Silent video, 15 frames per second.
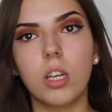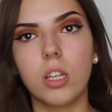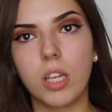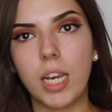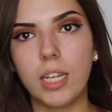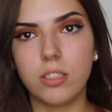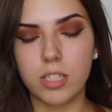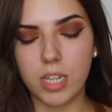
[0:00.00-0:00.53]

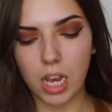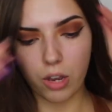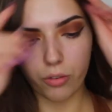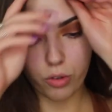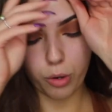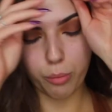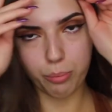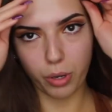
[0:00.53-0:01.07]
Okay, so now I've
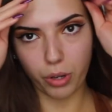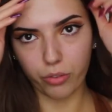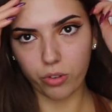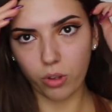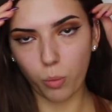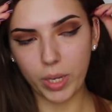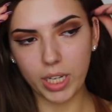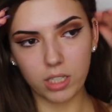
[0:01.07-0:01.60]
got both
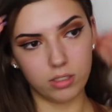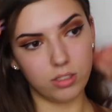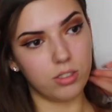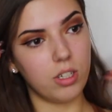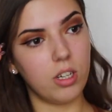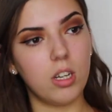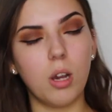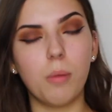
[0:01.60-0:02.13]
wings
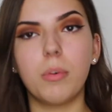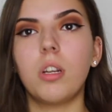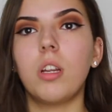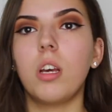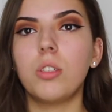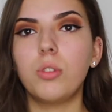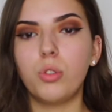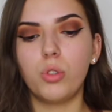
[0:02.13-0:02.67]
done. I'm
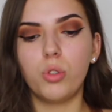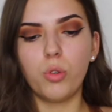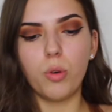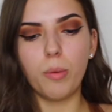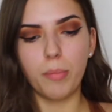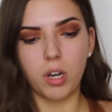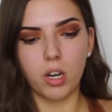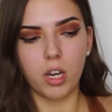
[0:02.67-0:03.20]
gonna do
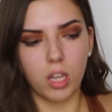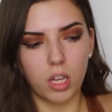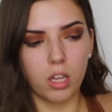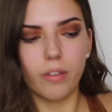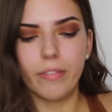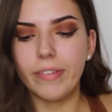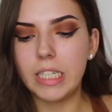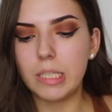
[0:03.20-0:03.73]

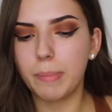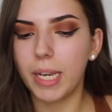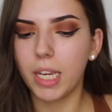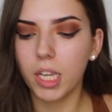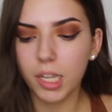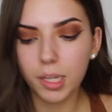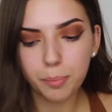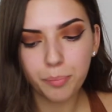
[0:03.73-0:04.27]
my face
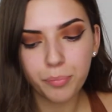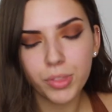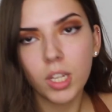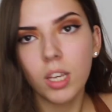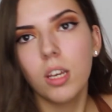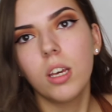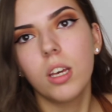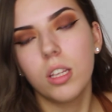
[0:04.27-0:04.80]
makeup
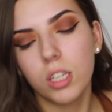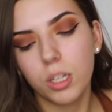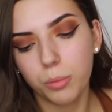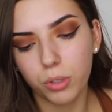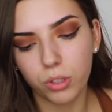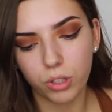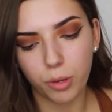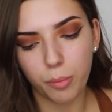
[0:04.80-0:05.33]
and then I'm
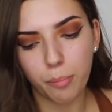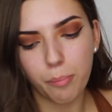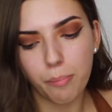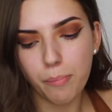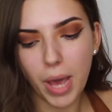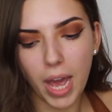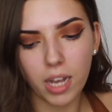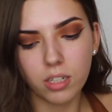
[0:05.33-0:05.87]
gonna come
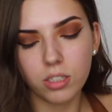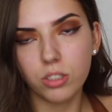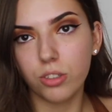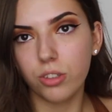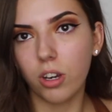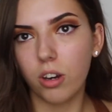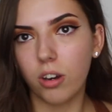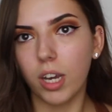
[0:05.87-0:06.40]
back to
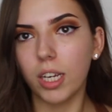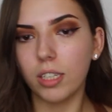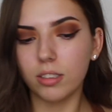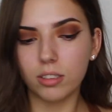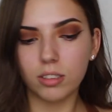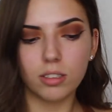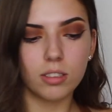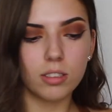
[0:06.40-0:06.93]
the
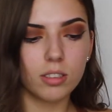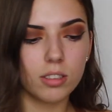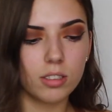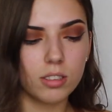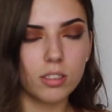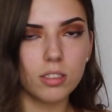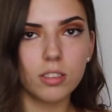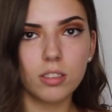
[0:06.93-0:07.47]
eyes.
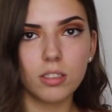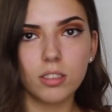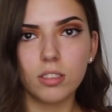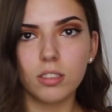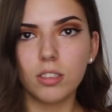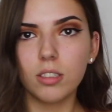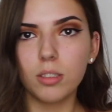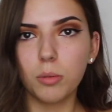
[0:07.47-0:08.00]

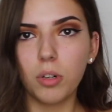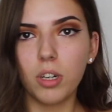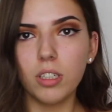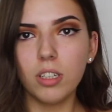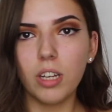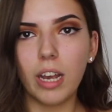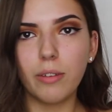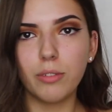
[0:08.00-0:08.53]
Why
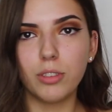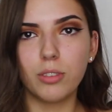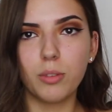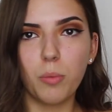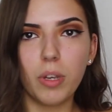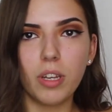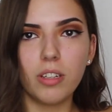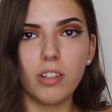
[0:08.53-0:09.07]
did I have just a
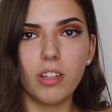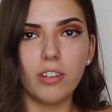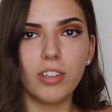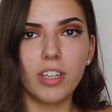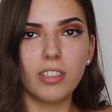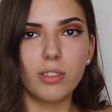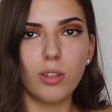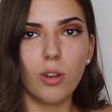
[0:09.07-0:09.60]
weird T-Rex